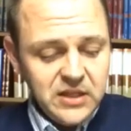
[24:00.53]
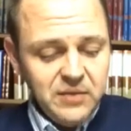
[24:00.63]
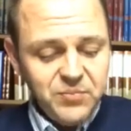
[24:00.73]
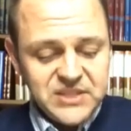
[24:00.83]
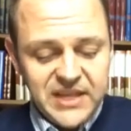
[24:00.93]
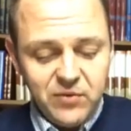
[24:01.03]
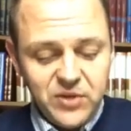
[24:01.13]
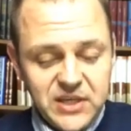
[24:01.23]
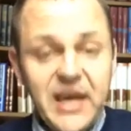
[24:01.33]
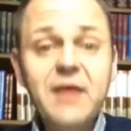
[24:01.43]
But they were
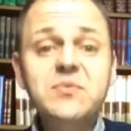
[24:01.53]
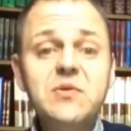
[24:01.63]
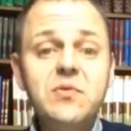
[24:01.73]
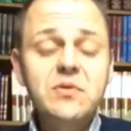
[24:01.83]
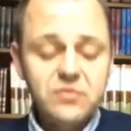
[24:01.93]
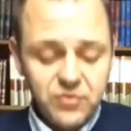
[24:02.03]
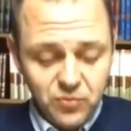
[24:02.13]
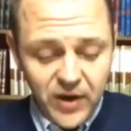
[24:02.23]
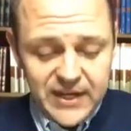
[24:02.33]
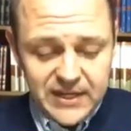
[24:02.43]
kept from
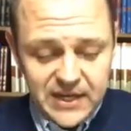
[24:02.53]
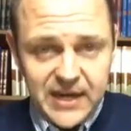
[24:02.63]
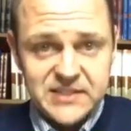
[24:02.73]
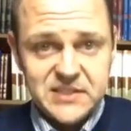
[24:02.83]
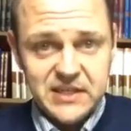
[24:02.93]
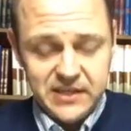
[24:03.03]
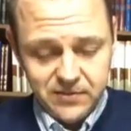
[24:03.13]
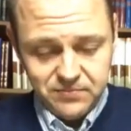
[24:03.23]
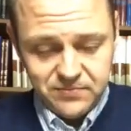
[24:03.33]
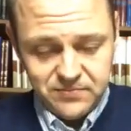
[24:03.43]
recognizing
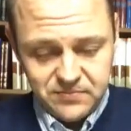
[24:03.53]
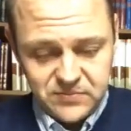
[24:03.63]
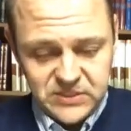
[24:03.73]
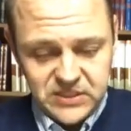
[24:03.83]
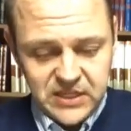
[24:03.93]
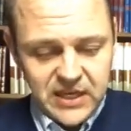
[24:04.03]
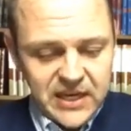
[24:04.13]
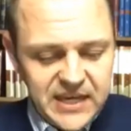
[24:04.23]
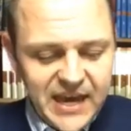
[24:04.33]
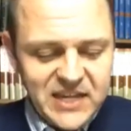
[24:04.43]
him.
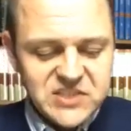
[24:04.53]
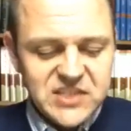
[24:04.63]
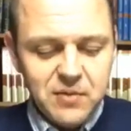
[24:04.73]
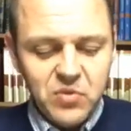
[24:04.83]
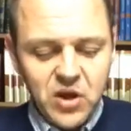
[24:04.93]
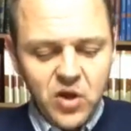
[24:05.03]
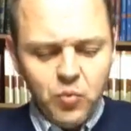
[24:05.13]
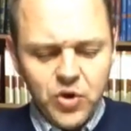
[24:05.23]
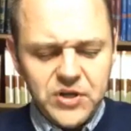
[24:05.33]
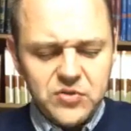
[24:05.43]
He asked them,
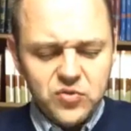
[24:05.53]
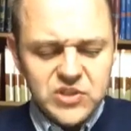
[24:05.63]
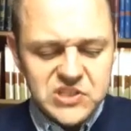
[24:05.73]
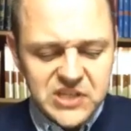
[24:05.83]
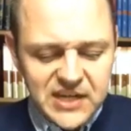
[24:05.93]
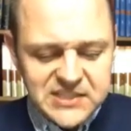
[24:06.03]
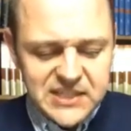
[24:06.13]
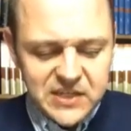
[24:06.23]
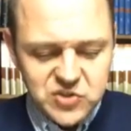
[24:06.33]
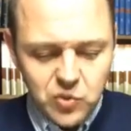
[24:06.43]
What are you
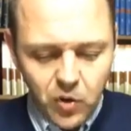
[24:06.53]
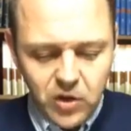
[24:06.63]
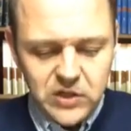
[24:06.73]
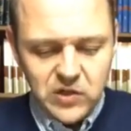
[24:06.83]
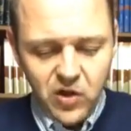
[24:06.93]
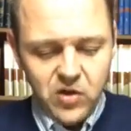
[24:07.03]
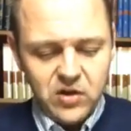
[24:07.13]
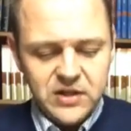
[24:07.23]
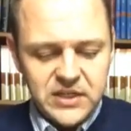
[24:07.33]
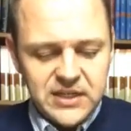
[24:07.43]
discussing as you walk
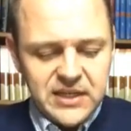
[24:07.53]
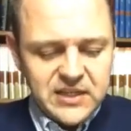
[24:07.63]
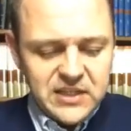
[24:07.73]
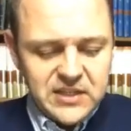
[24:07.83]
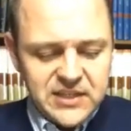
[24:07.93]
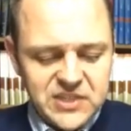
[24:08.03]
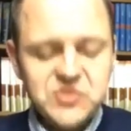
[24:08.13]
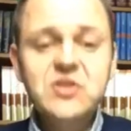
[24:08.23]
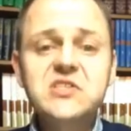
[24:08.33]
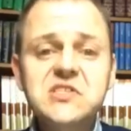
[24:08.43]
along? They
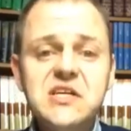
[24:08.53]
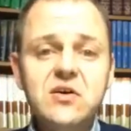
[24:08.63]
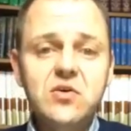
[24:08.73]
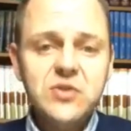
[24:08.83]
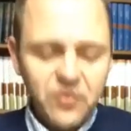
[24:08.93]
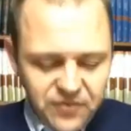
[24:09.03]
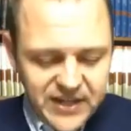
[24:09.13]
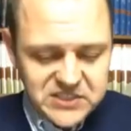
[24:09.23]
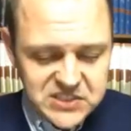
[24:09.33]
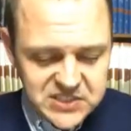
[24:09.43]
stood still, their
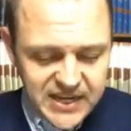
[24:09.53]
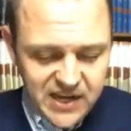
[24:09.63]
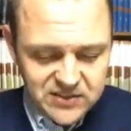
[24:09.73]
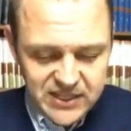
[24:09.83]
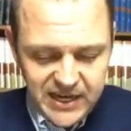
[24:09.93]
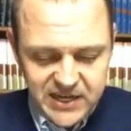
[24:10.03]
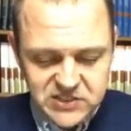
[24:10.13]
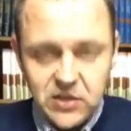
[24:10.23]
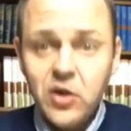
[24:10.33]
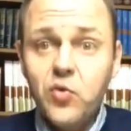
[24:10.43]
faces
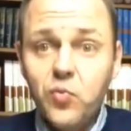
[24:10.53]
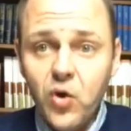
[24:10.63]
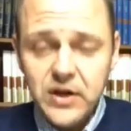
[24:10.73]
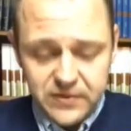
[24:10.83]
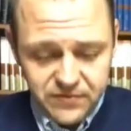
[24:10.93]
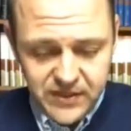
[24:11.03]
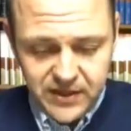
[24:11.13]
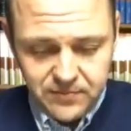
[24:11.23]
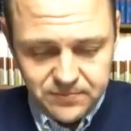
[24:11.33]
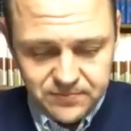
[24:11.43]
downcast. One of them,